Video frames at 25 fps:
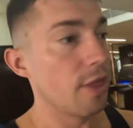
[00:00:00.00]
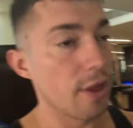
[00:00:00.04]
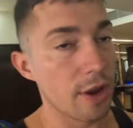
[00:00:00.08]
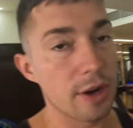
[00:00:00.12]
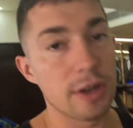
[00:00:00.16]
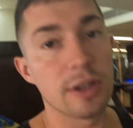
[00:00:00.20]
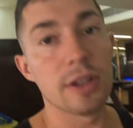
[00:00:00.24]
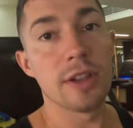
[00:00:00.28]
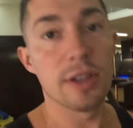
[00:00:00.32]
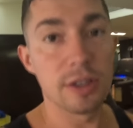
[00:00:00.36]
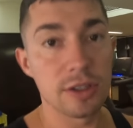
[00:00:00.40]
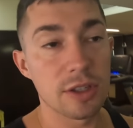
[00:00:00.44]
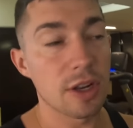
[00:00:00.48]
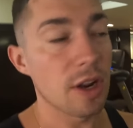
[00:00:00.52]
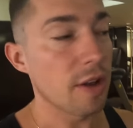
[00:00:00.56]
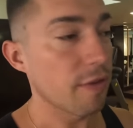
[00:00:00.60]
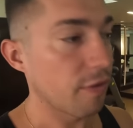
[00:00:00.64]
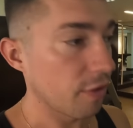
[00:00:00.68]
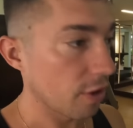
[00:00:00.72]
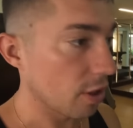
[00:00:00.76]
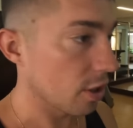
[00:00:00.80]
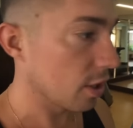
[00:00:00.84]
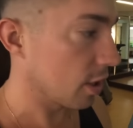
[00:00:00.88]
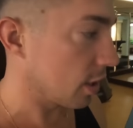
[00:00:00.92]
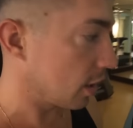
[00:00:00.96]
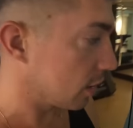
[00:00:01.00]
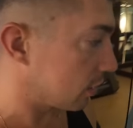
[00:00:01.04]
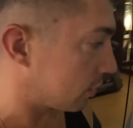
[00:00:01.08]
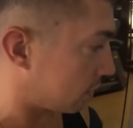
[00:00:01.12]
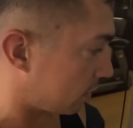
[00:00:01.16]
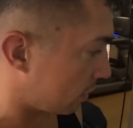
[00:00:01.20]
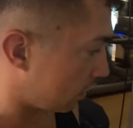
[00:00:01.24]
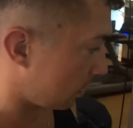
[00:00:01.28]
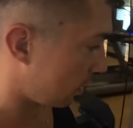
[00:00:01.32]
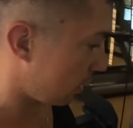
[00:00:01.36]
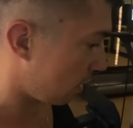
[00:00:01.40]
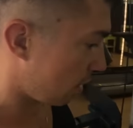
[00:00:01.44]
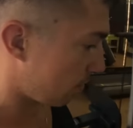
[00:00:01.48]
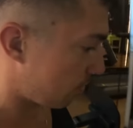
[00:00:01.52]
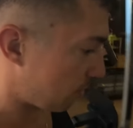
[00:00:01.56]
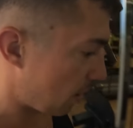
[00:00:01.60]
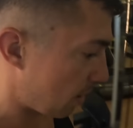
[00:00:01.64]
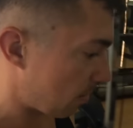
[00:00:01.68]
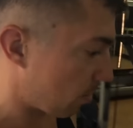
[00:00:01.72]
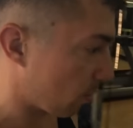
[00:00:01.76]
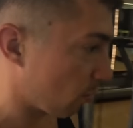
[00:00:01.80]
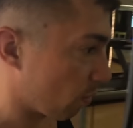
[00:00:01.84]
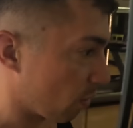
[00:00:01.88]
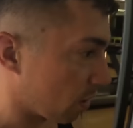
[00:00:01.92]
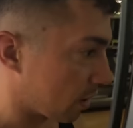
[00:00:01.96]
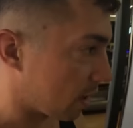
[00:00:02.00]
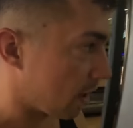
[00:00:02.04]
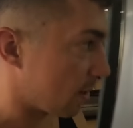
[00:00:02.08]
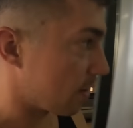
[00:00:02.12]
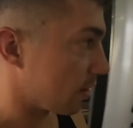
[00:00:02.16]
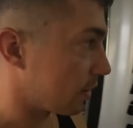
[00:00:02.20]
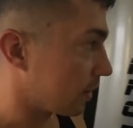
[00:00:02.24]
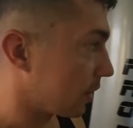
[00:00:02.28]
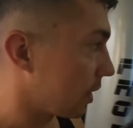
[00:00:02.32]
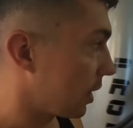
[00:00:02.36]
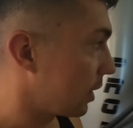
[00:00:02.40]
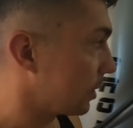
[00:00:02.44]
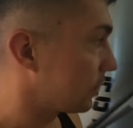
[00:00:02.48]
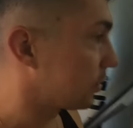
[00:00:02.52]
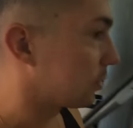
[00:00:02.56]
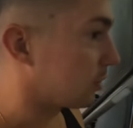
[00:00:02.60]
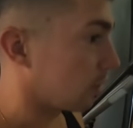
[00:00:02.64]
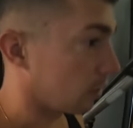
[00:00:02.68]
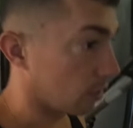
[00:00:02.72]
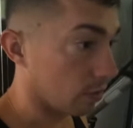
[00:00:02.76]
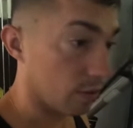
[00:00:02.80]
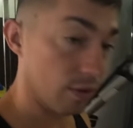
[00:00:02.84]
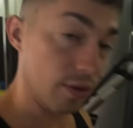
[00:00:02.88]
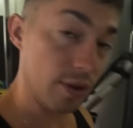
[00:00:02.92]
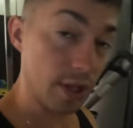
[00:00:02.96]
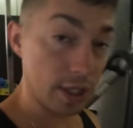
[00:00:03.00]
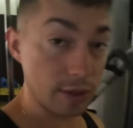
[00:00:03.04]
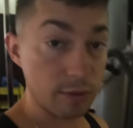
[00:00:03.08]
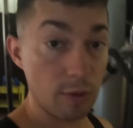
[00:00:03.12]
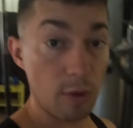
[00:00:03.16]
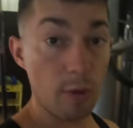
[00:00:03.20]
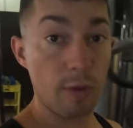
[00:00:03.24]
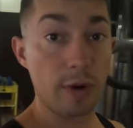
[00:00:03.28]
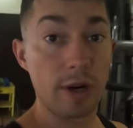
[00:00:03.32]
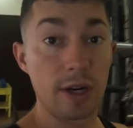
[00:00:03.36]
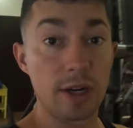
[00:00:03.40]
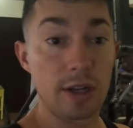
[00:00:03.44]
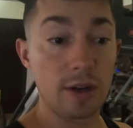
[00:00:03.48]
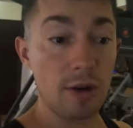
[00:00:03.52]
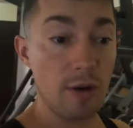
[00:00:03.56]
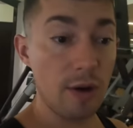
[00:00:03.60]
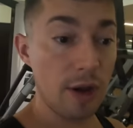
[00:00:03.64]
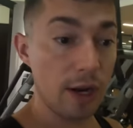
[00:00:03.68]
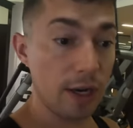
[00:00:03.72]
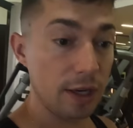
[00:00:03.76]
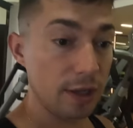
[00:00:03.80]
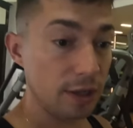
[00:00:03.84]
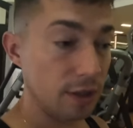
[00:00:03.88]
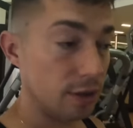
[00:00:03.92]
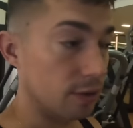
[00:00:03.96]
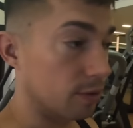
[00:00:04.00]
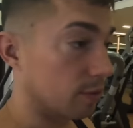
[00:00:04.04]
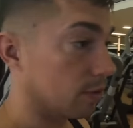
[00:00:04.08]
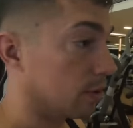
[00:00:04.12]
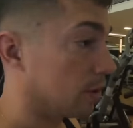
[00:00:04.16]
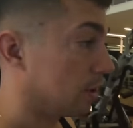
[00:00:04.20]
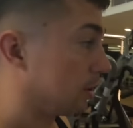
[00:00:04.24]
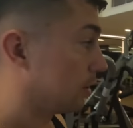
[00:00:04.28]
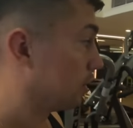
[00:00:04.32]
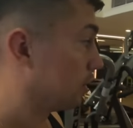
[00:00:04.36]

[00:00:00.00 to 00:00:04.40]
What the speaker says: There's enough here to get a proper workout in, guys, so that's what we're gonna go ahead and do.